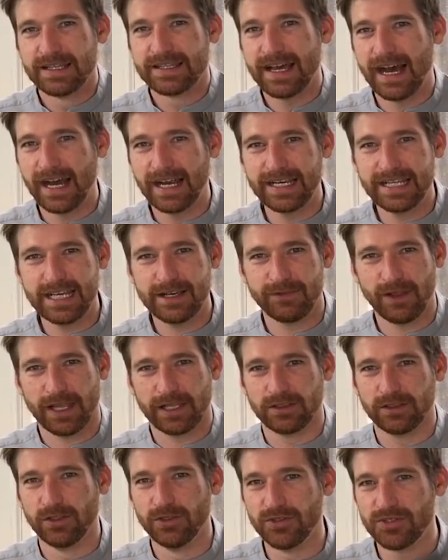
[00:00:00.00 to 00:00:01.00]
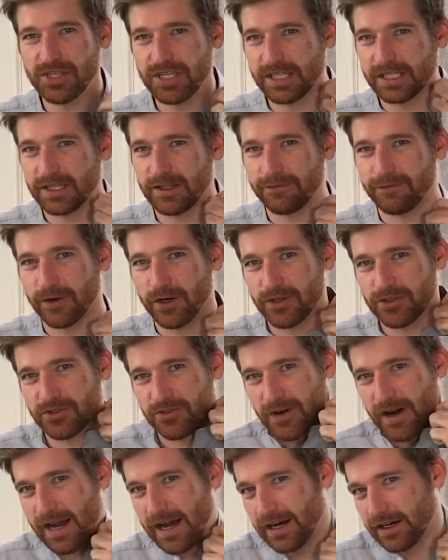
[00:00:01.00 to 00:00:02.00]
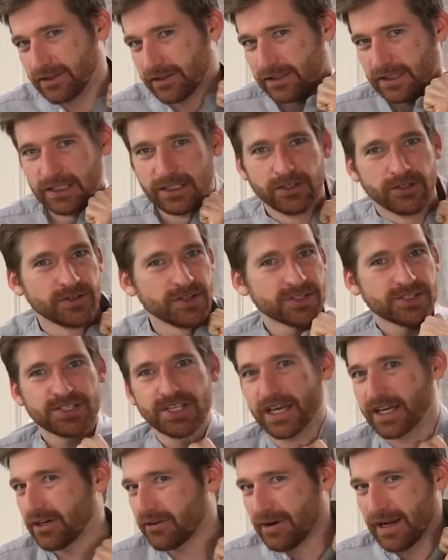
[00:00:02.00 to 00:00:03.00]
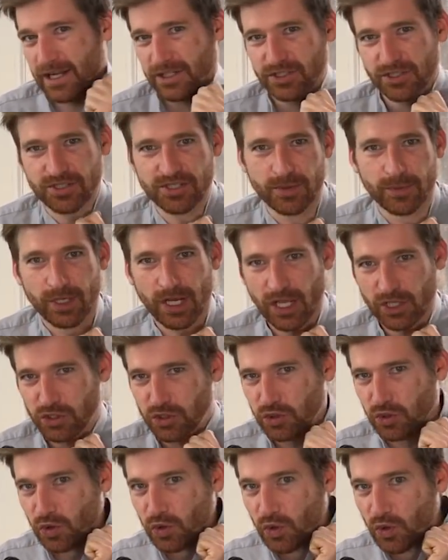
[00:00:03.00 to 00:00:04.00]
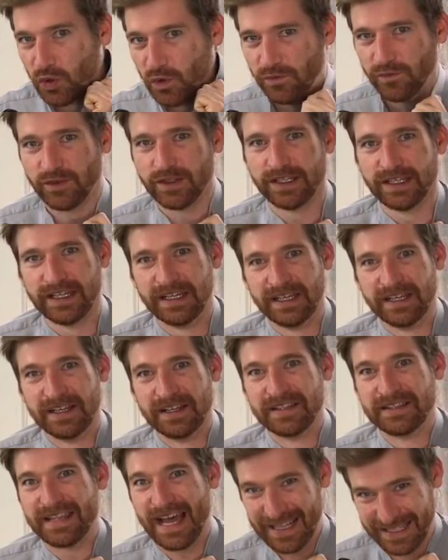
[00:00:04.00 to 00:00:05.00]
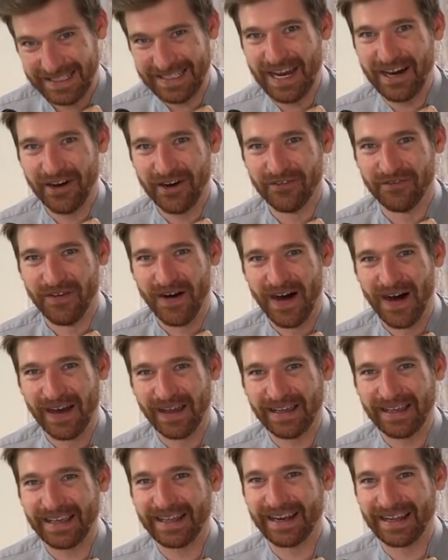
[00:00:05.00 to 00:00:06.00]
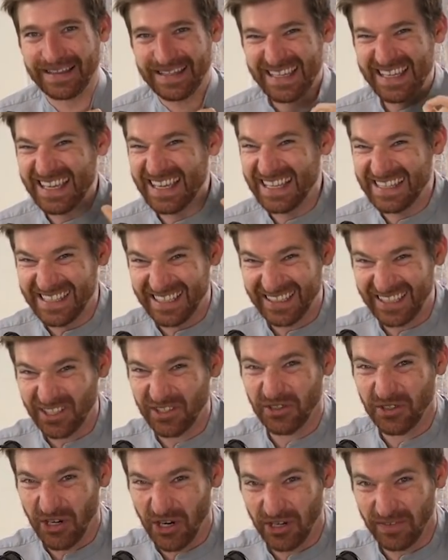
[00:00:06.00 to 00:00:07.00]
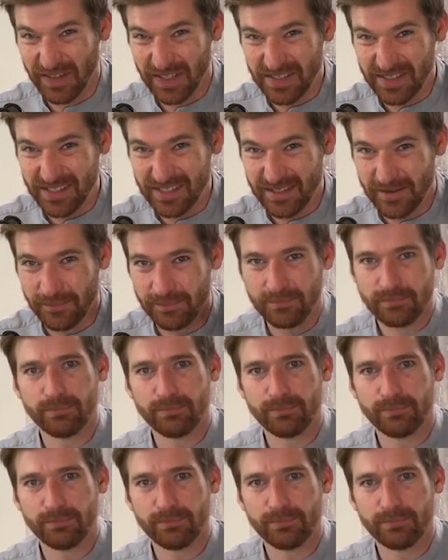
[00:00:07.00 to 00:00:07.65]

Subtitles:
The idea of like losing in the first round or the second round to someone like Struff, that's terrifying, and I think he gets a little nervous.